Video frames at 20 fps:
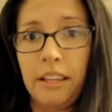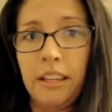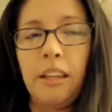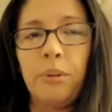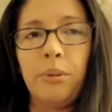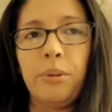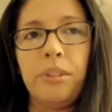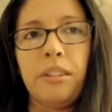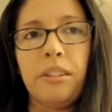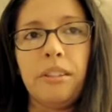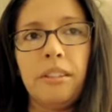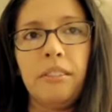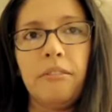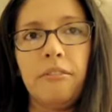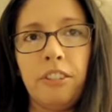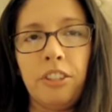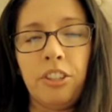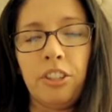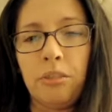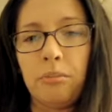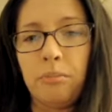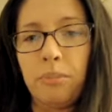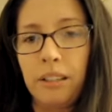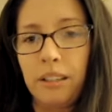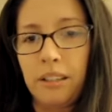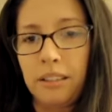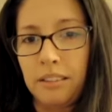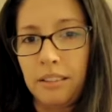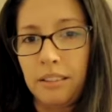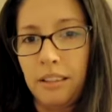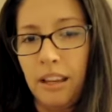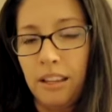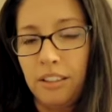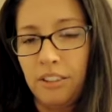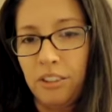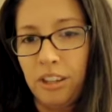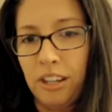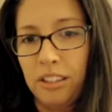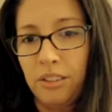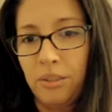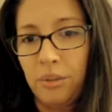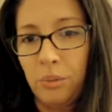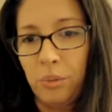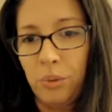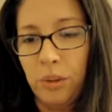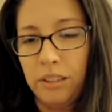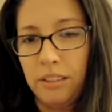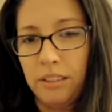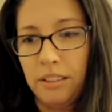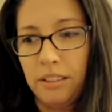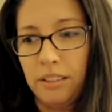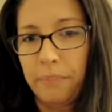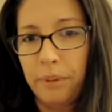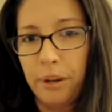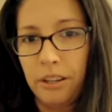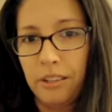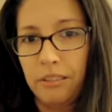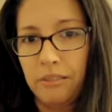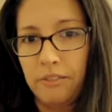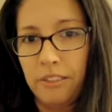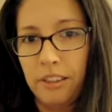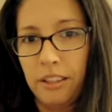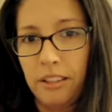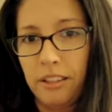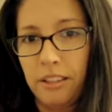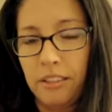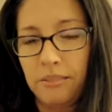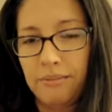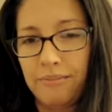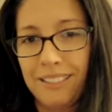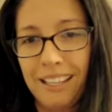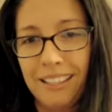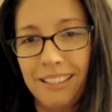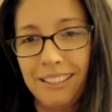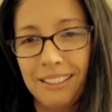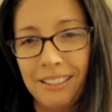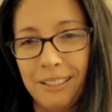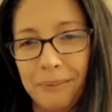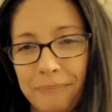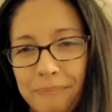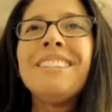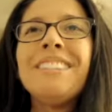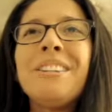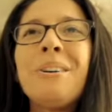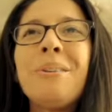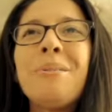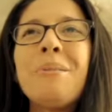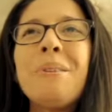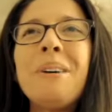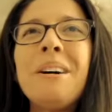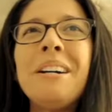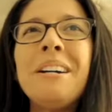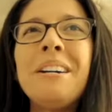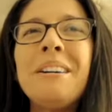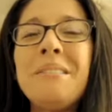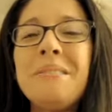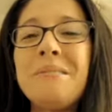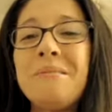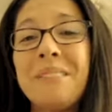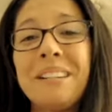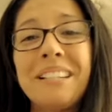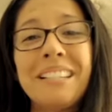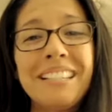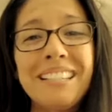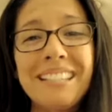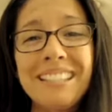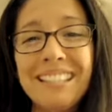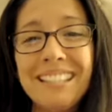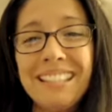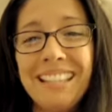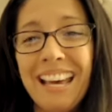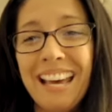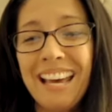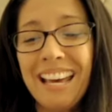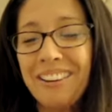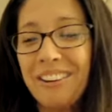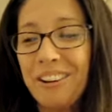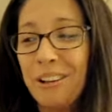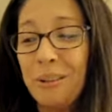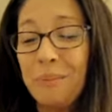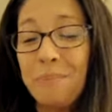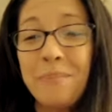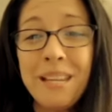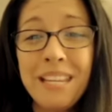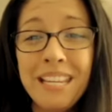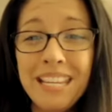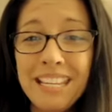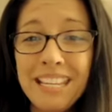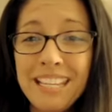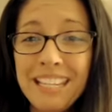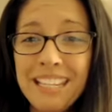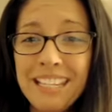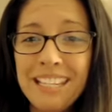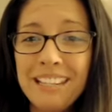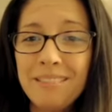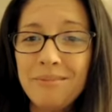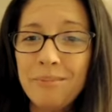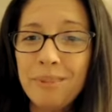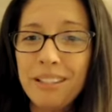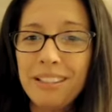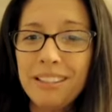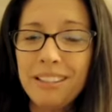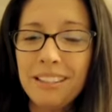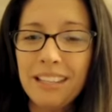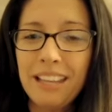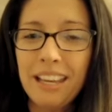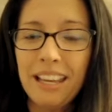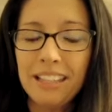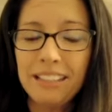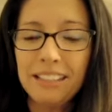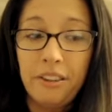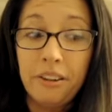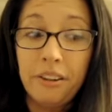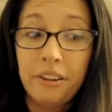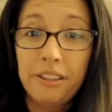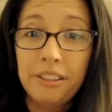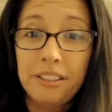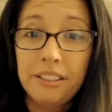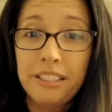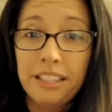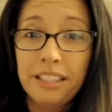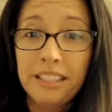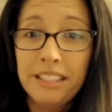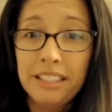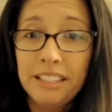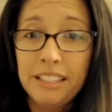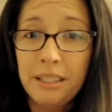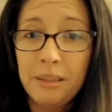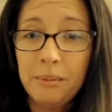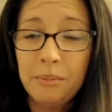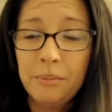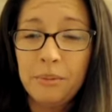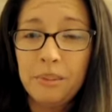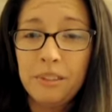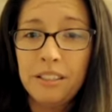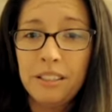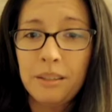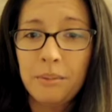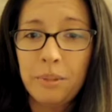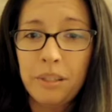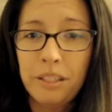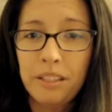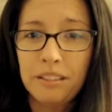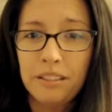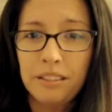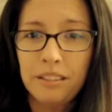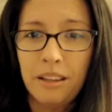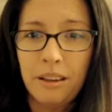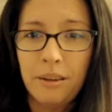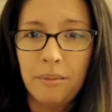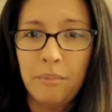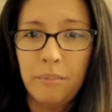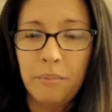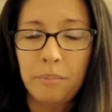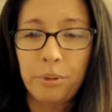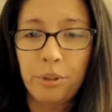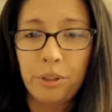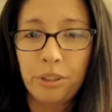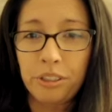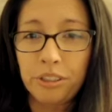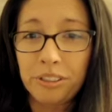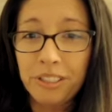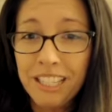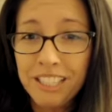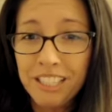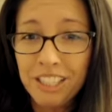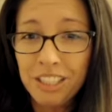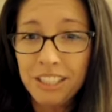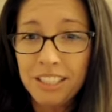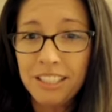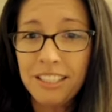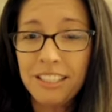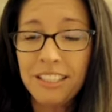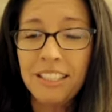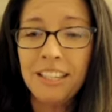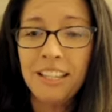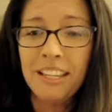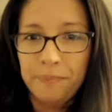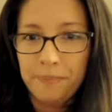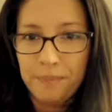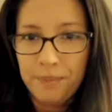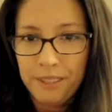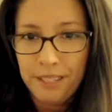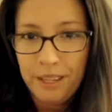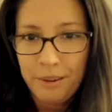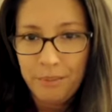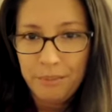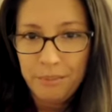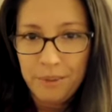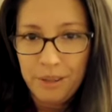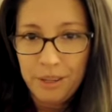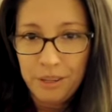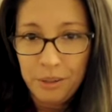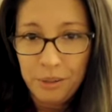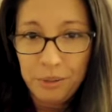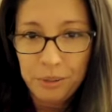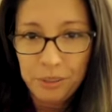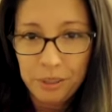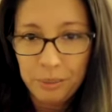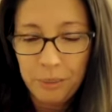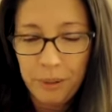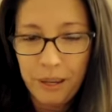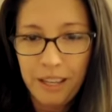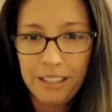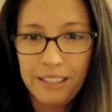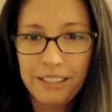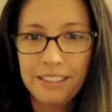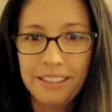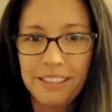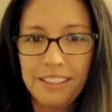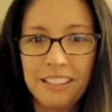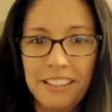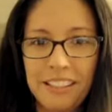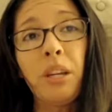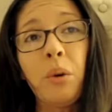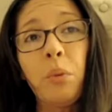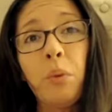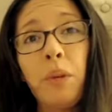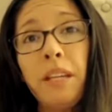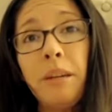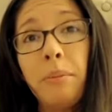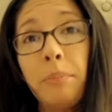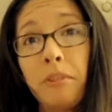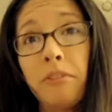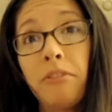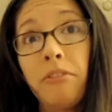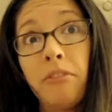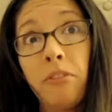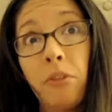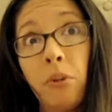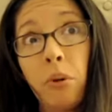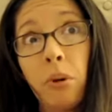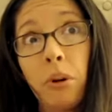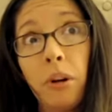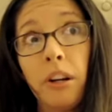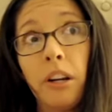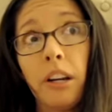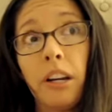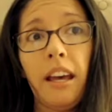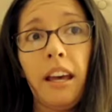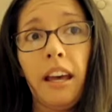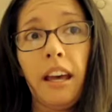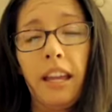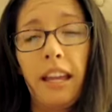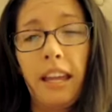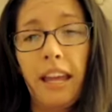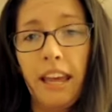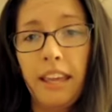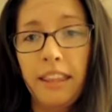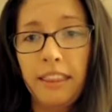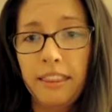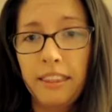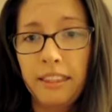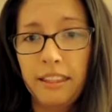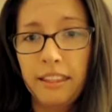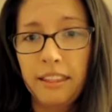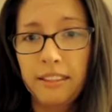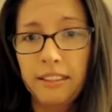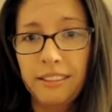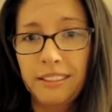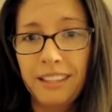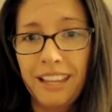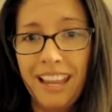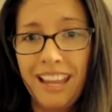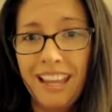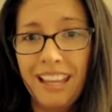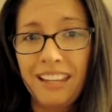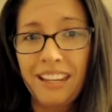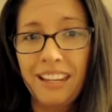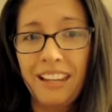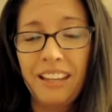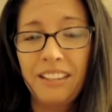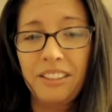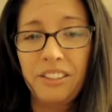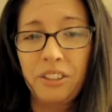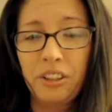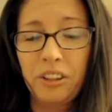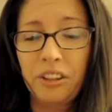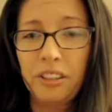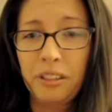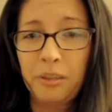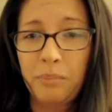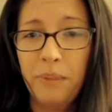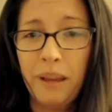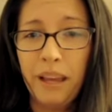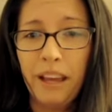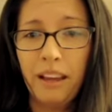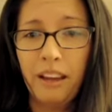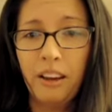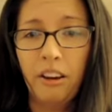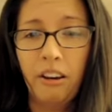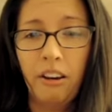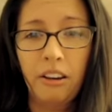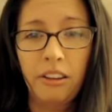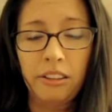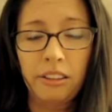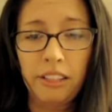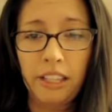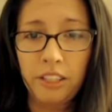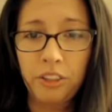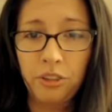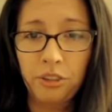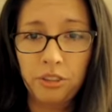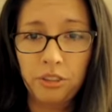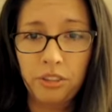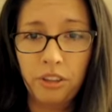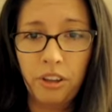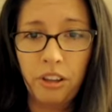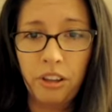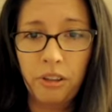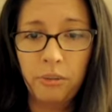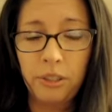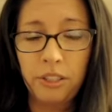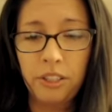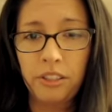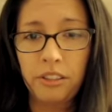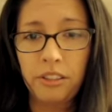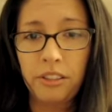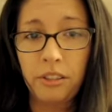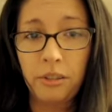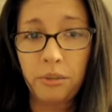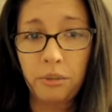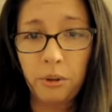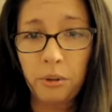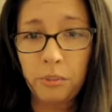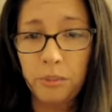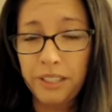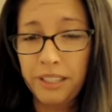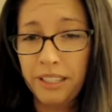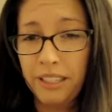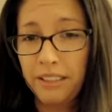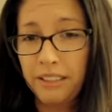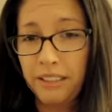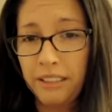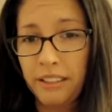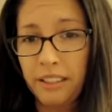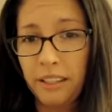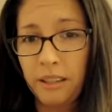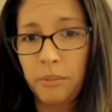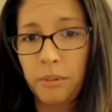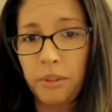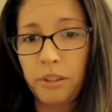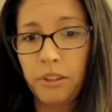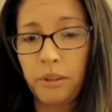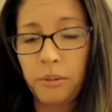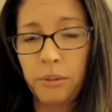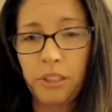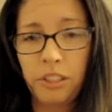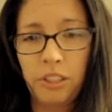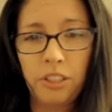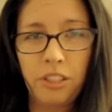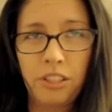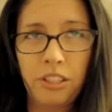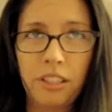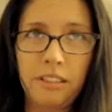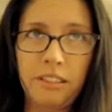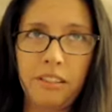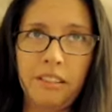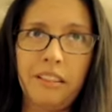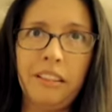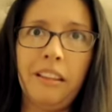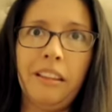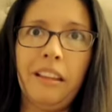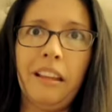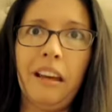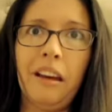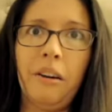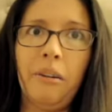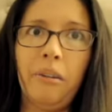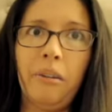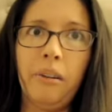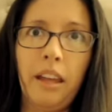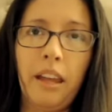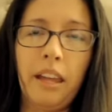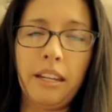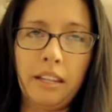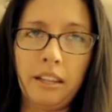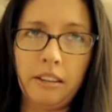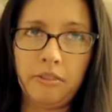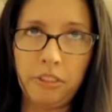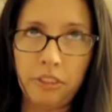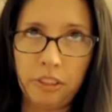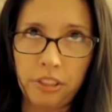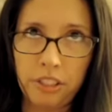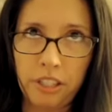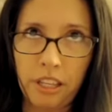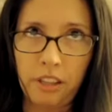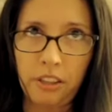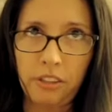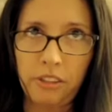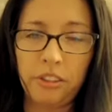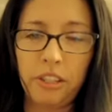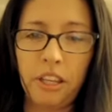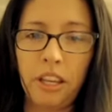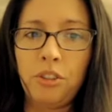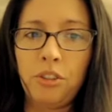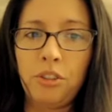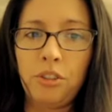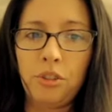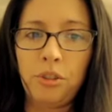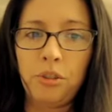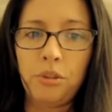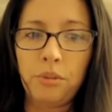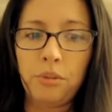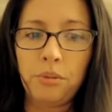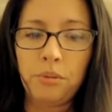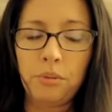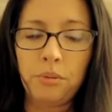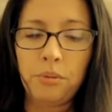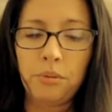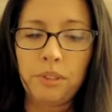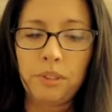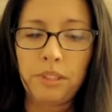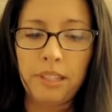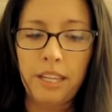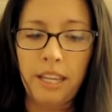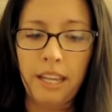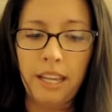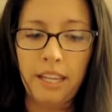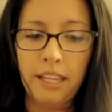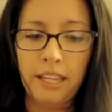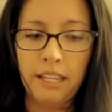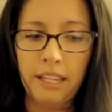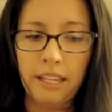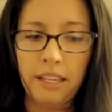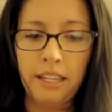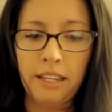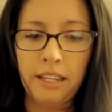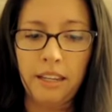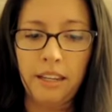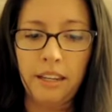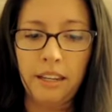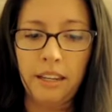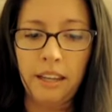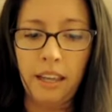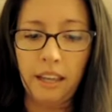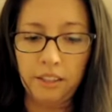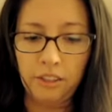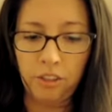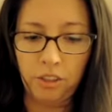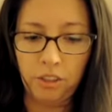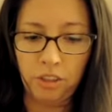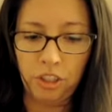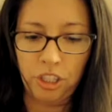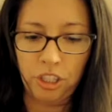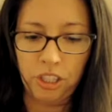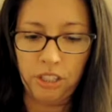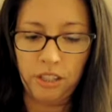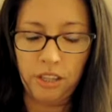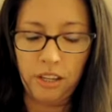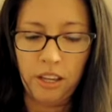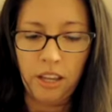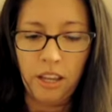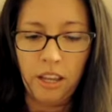It was insufficient because contrast wasn't part of the test. So what does that all mean? It means that there does seem to be some progression, some new spots. A week before I had the scan, I started back on letrozole, which is an aromatase inhibitor, which doesn't allow any of your cells to take in estrogen.